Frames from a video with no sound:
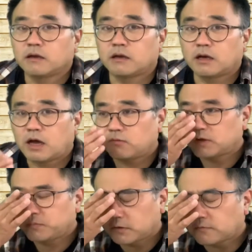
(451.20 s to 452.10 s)
I want to
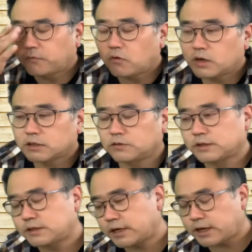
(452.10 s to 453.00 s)
put the focus on the
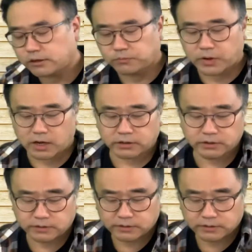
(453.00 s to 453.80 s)
second part.